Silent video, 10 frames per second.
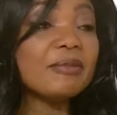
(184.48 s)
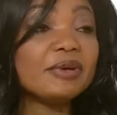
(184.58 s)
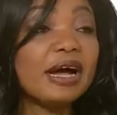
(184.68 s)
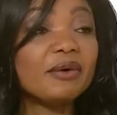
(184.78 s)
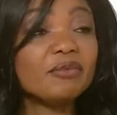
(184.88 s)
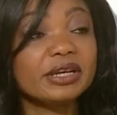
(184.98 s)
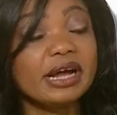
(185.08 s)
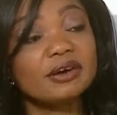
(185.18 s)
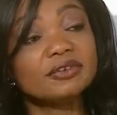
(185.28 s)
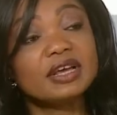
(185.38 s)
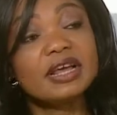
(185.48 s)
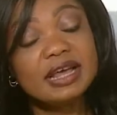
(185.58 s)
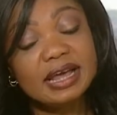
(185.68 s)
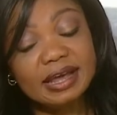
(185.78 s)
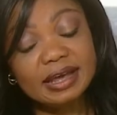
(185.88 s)
down without
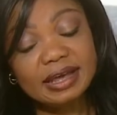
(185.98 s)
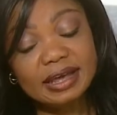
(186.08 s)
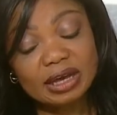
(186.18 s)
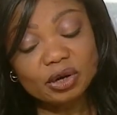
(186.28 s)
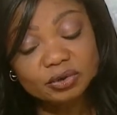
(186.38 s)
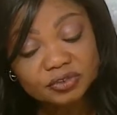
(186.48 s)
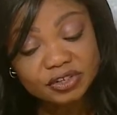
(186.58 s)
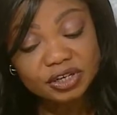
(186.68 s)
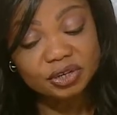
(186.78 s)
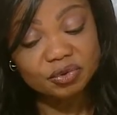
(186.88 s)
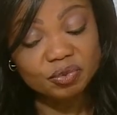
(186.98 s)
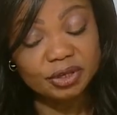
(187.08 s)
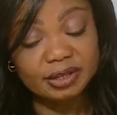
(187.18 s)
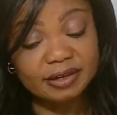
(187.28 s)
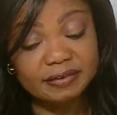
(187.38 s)
continue
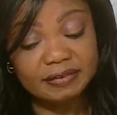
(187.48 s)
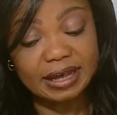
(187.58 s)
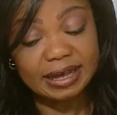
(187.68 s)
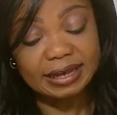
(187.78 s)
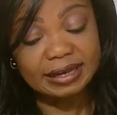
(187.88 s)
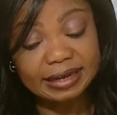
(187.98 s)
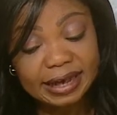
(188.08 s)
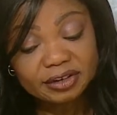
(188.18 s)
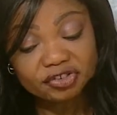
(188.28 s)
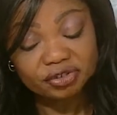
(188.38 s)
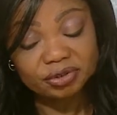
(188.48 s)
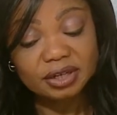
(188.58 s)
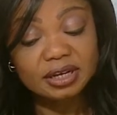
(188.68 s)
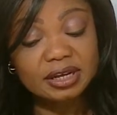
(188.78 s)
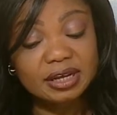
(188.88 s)
with this election.
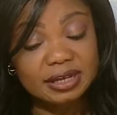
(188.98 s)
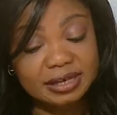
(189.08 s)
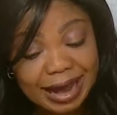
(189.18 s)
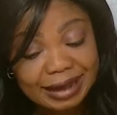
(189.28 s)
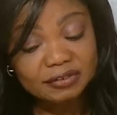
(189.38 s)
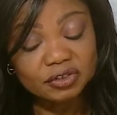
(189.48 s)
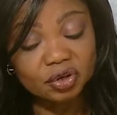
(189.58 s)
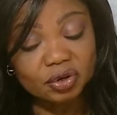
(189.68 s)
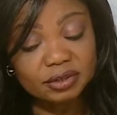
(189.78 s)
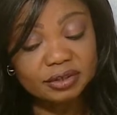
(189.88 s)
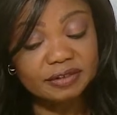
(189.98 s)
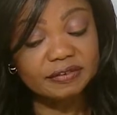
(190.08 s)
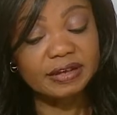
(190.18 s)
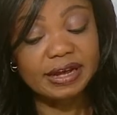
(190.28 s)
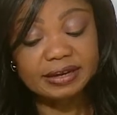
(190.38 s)
He has done. He
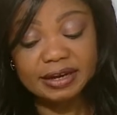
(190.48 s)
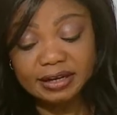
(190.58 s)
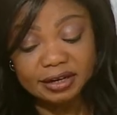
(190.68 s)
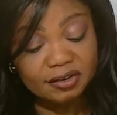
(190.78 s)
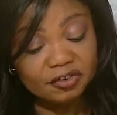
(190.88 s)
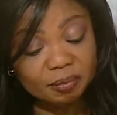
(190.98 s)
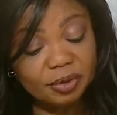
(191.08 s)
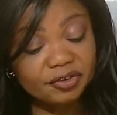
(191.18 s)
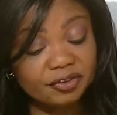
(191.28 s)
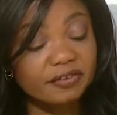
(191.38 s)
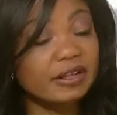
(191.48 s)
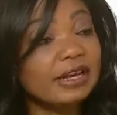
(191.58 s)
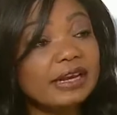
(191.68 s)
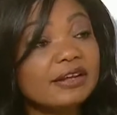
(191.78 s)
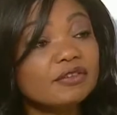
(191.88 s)
said in his speech, he
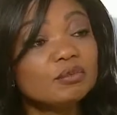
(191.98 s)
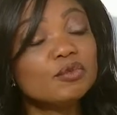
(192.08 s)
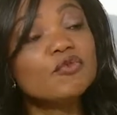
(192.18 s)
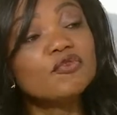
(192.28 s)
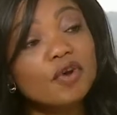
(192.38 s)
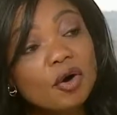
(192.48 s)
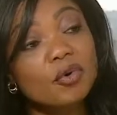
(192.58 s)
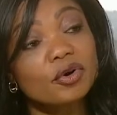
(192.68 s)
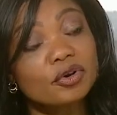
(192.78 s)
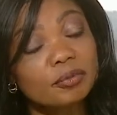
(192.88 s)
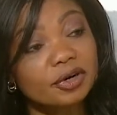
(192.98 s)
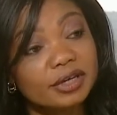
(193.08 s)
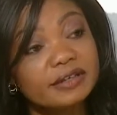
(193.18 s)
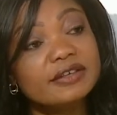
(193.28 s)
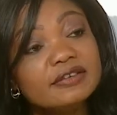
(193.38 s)
said, let's move forward. But
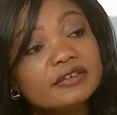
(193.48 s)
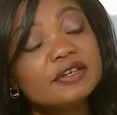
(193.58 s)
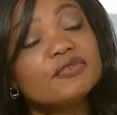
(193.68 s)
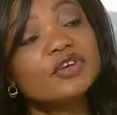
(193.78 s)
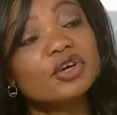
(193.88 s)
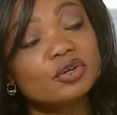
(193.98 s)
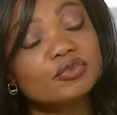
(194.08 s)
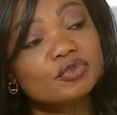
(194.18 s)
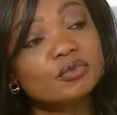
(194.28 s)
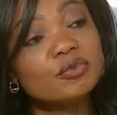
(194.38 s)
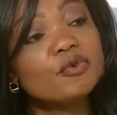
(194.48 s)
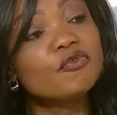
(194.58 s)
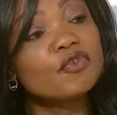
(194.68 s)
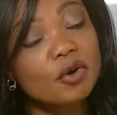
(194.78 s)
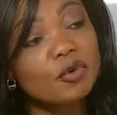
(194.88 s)
it is difficult to move
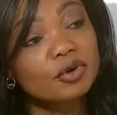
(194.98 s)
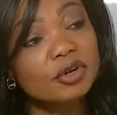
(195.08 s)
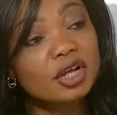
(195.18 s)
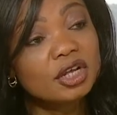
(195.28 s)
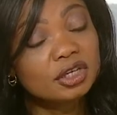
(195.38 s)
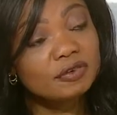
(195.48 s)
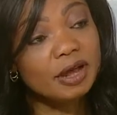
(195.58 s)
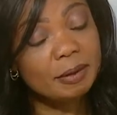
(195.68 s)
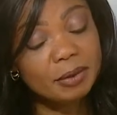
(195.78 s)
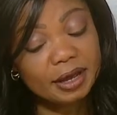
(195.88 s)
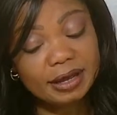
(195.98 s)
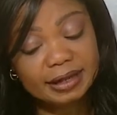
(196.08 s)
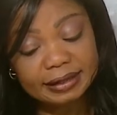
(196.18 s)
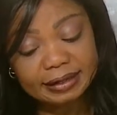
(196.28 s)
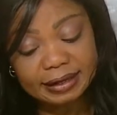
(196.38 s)
forward.
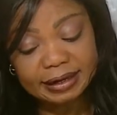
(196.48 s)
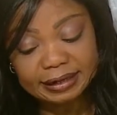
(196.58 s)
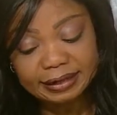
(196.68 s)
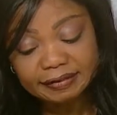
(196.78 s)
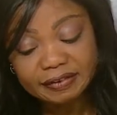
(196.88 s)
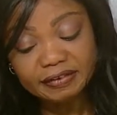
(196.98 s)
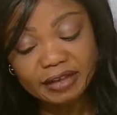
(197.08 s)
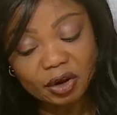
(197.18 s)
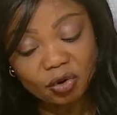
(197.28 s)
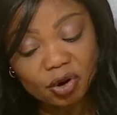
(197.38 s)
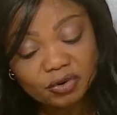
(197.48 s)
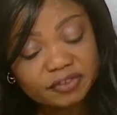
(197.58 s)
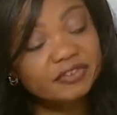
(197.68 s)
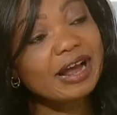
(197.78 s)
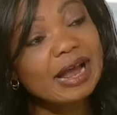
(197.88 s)
This is a
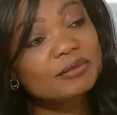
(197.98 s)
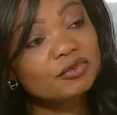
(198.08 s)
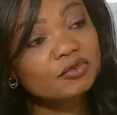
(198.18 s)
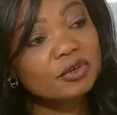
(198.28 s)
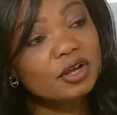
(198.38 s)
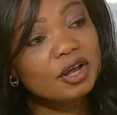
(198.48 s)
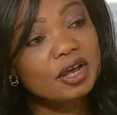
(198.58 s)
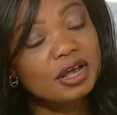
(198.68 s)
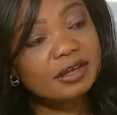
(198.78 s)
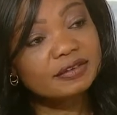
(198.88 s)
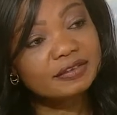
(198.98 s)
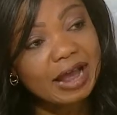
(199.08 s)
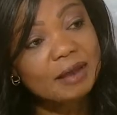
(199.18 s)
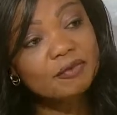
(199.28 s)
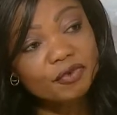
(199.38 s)
crunch time
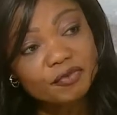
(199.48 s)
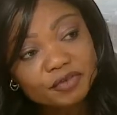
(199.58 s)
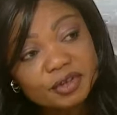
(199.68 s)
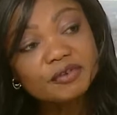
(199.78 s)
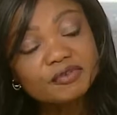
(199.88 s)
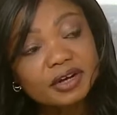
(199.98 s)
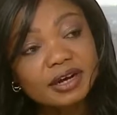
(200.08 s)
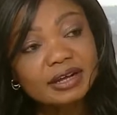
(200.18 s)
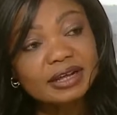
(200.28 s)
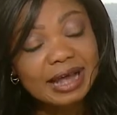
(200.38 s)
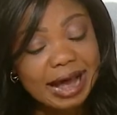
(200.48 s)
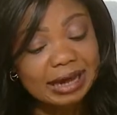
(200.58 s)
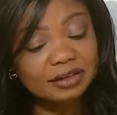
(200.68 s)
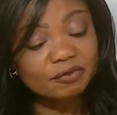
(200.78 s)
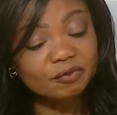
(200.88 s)
for FIFA.
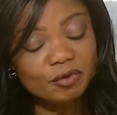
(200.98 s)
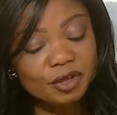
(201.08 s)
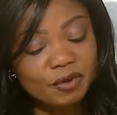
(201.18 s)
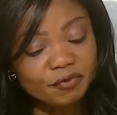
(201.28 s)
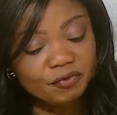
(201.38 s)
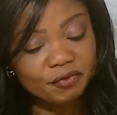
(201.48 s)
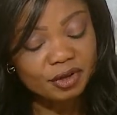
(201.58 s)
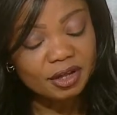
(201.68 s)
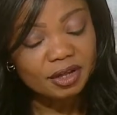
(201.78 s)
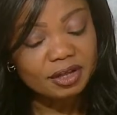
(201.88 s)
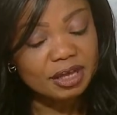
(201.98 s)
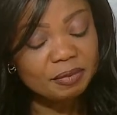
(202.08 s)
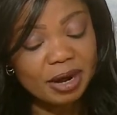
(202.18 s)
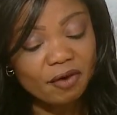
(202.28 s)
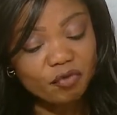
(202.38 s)
And if
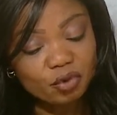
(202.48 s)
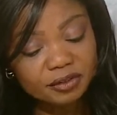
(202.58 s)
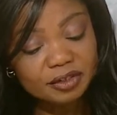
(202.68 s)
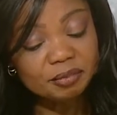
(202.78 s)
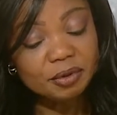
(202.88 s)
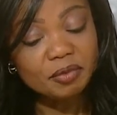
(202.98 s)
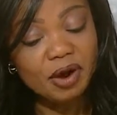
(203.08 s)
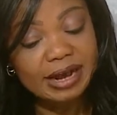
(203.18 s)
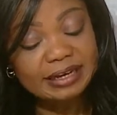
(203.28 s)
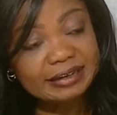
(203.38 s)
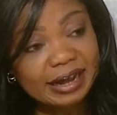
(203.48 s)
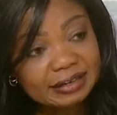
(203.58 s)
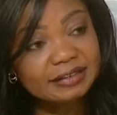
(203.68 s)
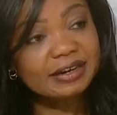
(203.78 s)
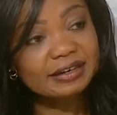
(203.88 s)
about 14 people are
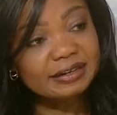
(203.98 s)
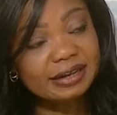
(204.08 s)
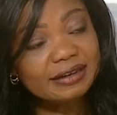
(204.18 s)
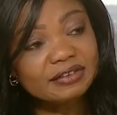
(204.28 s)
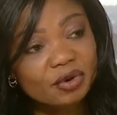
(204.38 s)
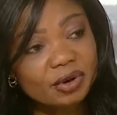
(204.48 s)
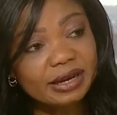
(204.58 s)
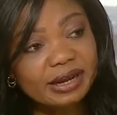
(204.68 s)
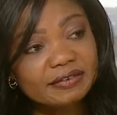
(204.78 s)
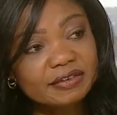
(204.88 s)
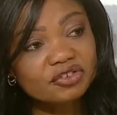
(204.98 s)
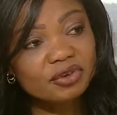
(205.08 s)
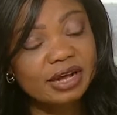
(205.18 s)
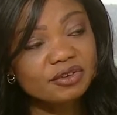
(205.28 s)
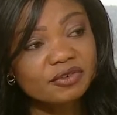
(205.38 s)
indicted in that organization
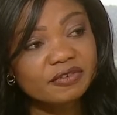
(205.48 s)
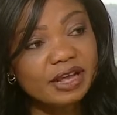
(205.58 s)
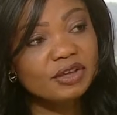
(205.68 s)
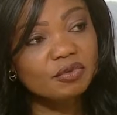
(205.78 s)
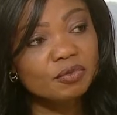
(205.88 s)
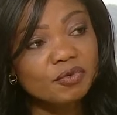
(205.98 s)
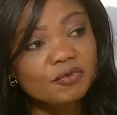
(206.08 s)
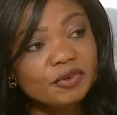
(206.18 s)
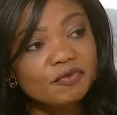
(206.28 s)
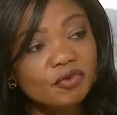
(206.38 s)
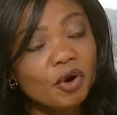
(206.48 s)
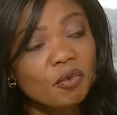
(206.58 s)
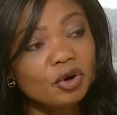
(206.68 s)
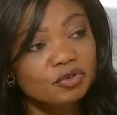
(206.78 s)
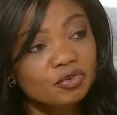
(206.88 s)
and you say you're moving
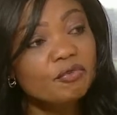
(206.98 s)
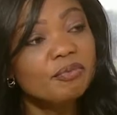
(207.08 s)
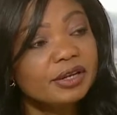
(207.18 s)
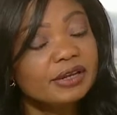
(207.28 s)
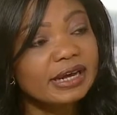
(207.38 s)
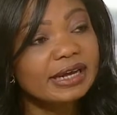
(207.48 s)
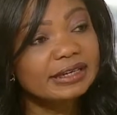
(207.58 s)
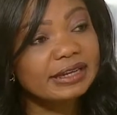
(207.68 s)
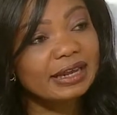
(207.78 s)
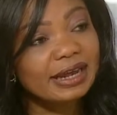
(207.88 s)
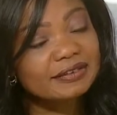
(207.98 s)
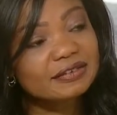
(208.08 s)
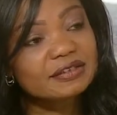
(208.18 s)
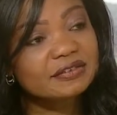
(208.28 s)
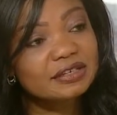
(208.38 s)
forward, you've been there in the last
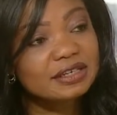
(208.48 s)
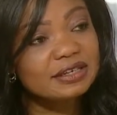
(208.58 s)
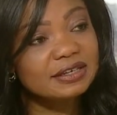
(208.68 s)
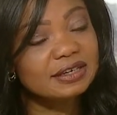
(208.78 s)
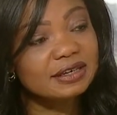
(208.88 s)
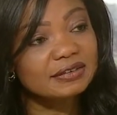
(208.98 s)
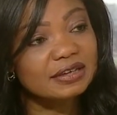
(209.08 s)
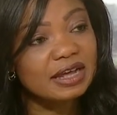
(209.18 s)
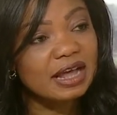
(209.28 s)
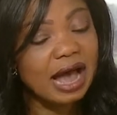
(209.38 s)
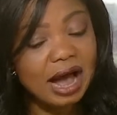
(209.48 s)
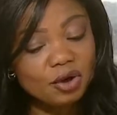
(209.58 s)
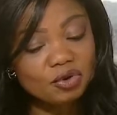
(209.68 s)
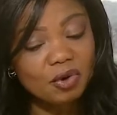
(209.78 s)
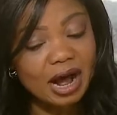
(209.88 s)
16 years,
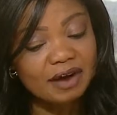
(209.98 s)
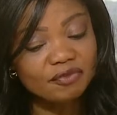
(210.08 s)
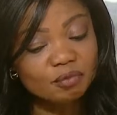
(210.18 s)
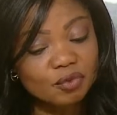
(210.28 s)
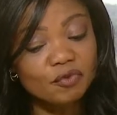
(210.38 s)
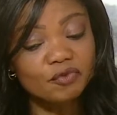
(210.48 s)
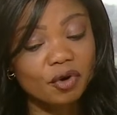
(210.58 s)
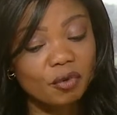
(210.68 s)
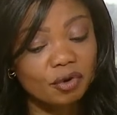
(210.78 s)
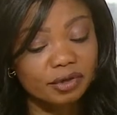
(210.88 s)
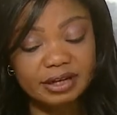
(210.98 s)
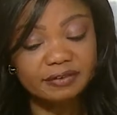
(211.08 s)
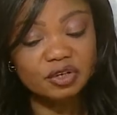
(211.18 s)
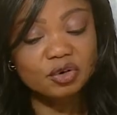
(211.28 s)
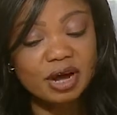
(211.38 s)
how you have moved forward,
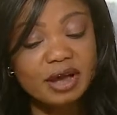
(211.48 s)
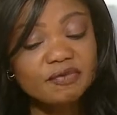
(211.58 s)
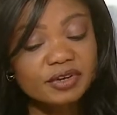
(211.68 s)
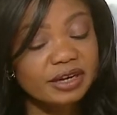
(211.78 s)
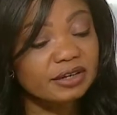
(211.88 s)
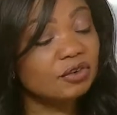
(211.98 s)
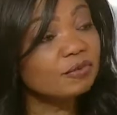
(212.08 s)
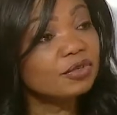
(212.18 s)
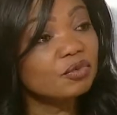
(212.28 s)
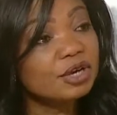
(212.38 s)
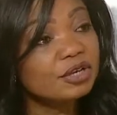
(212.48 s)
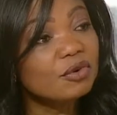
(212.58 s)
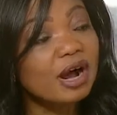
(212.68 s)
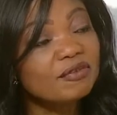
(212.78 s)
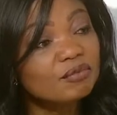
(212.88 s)
there's no evidence of the way
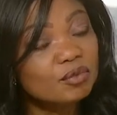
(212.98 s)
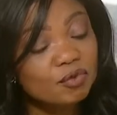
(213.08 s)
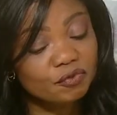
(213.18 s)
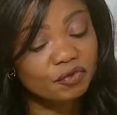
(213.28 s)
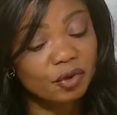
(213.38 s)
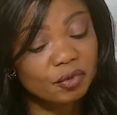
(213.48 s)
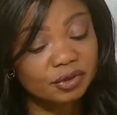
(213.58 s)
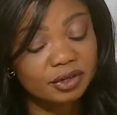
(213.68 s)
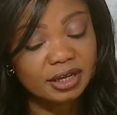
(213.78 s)
you have moved forward.